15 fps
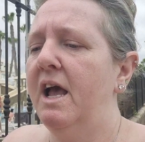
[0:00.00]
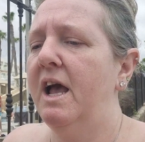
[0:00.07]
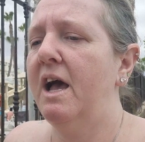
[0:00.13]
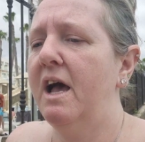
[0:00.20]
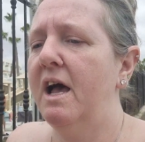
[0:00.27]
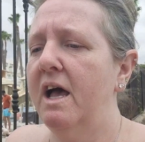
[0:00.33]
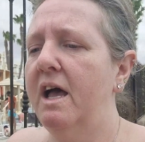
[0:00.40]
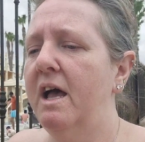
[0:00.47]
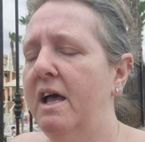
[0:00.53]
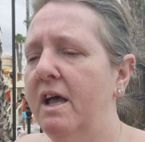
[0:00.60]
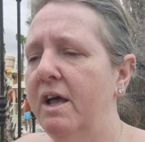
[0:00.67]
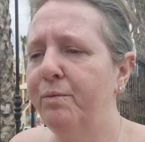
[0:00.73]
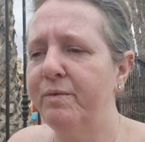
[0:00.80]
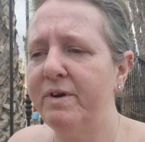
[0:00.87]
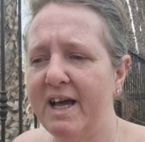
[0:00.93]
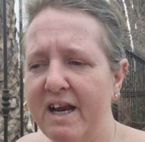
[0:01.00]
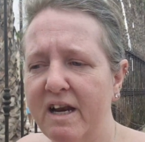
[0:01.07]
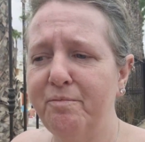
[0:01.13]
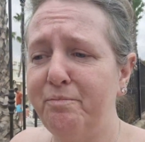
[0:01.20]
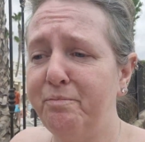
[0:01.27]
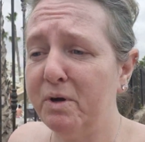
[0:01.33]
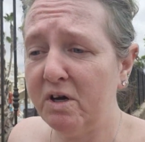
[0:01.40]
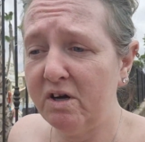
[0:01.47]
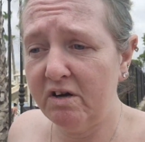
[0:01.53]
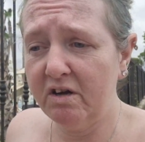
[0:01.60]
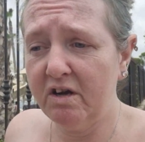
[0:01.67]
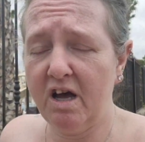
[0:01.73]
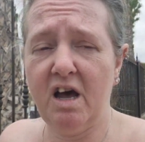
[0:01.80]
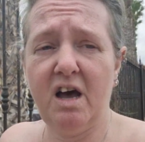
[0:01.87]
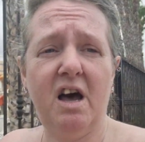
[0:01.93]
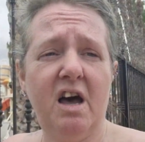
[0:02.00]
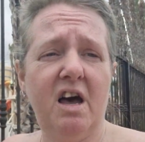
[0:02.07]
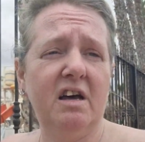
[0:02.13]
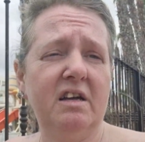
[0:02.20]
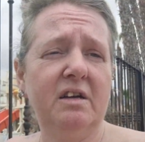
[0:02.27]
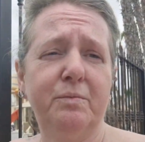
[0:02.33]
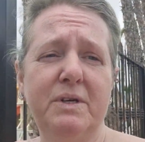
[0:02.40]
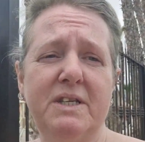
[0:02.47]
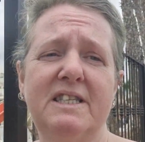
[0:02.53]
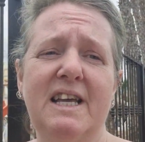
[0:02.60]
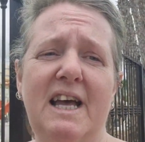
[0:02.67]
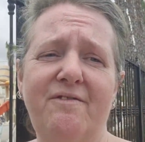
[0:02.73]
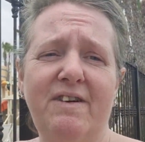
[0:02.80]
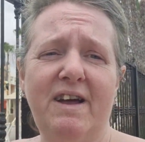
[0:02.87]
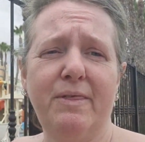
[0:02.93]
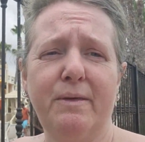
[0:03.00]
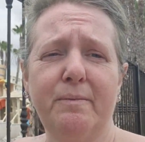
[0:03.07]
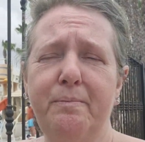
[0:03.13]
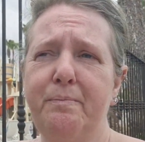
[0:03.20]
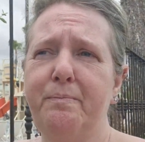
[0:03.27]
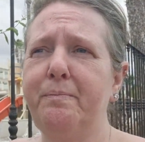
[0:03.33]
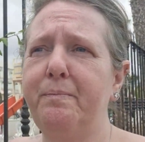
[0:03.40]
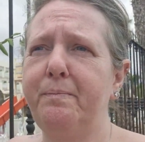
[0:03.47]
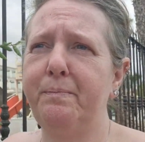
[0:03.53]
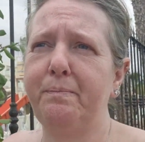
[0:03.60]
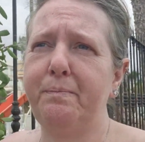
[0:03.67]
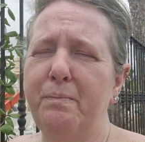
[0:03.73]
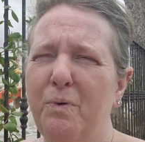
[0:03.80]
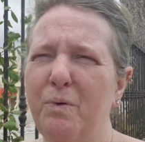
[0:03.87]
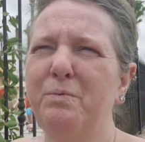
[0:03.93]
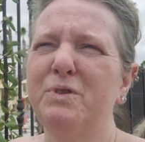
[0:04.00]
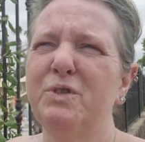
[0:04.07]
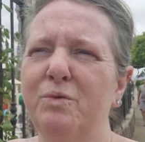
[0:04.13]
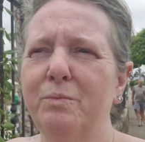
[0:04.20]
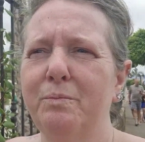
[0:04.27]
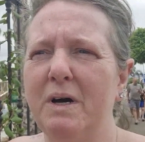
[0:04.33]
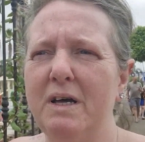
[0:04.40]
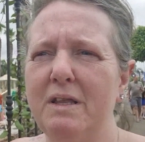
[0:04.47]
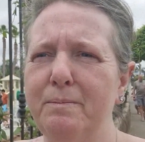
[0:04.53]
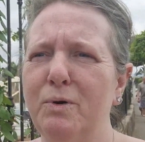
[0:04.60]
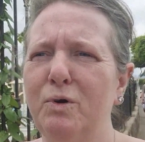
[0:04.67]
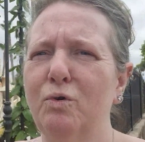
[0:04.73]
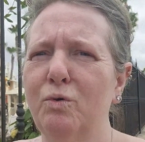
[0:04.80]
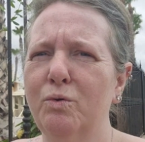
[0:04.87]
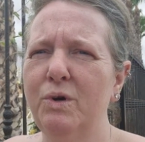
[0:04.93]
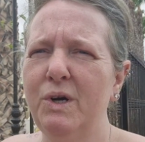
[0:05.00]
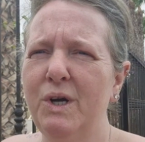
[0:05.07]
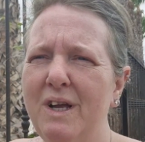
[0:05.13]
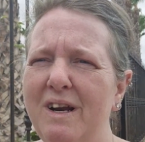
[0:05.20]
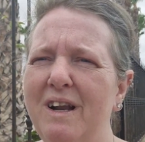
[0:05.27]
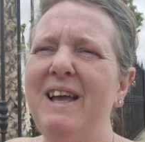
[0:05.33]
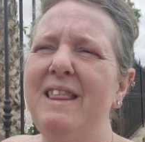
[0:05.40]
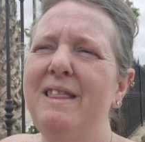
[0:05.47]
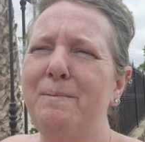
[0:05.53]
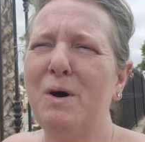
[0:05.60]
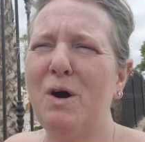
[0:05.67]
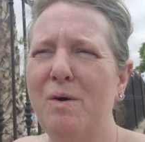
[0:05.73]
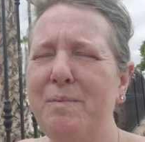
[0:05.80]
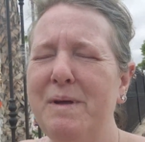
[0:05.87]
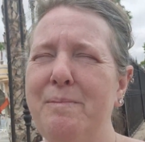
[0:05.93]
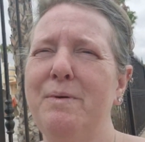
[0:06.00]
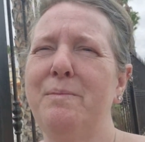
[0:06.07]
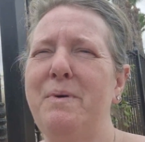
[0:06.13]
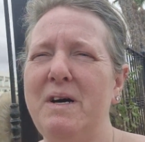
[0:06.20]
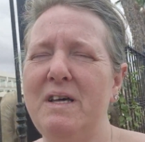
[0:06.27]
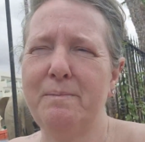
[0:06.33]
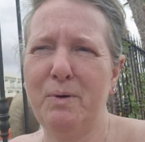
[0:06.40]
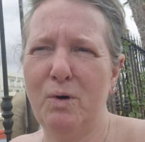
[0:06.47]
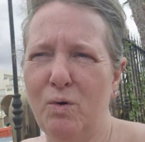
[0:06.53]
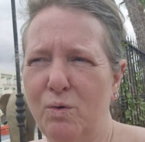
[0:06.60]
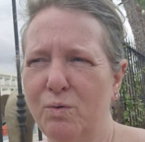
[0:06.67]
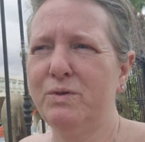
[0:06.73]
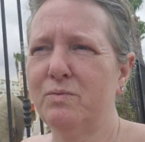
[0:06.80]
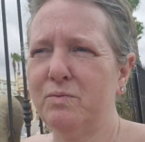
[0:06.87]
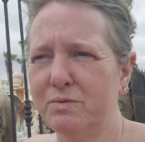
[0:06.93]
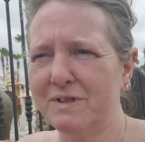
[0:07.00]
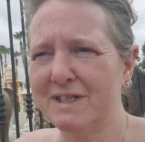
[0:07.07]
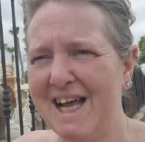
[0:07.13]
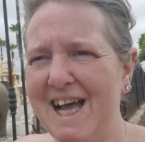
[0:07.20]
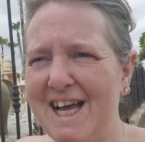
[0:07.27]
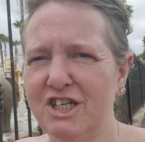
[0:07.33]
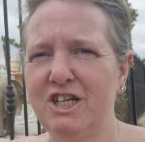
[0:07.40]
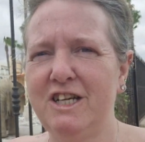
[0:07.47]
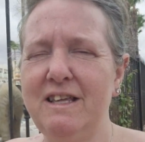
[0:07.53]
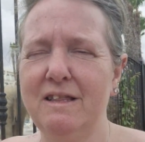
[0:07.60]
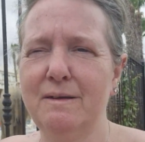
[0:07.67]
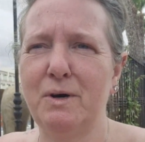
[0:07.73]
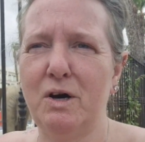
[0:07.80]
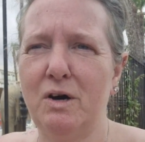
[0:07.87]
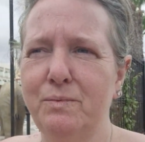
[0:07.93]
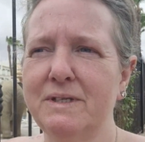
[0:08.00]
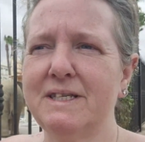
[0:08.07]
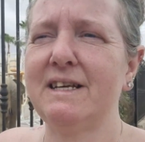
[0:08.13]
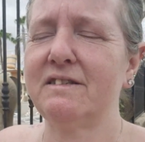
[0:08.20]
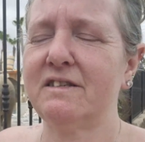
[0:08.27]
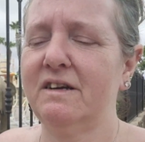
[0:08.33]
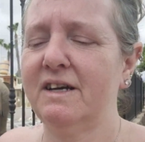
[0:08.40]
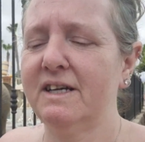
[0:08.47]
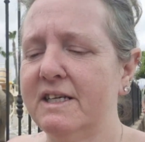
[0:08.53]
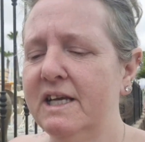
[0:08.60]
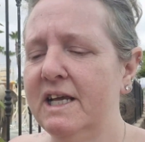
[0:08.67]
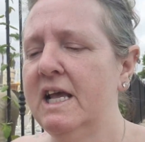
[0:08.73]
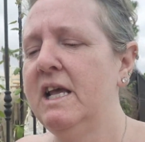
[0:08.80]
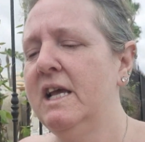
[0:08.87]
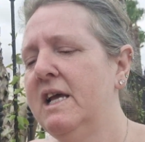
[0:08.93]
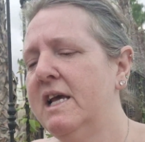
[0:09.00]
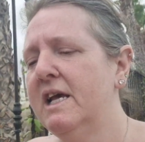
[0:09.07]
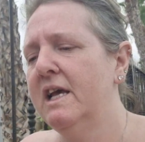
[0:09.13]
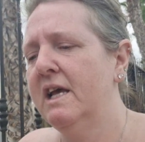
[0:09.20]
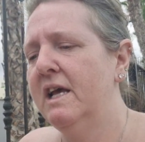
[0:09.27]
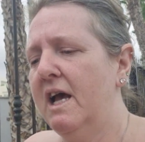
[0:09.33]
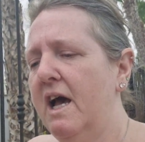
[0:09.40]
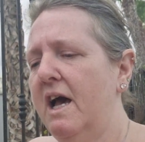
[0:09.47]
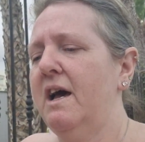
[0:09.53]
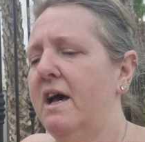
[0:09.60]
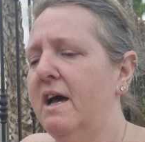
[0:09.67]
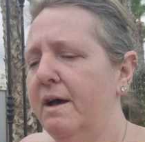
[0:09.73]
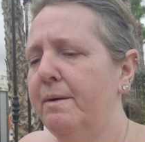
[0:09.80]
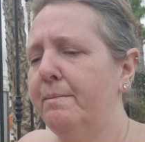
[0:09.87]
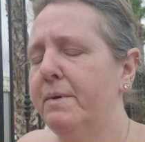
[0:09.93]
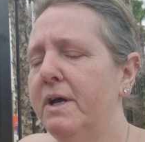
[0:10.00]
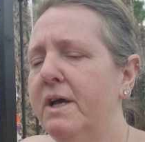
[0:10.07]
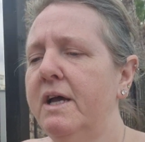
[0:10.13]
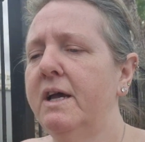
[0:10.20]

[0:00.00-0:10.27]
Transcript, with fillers: uh, went and had a burger. We sat around the, well, sort of by the pool, like in the bar bit, but by the pool. We wasn't actually in the bar, was outside. Um,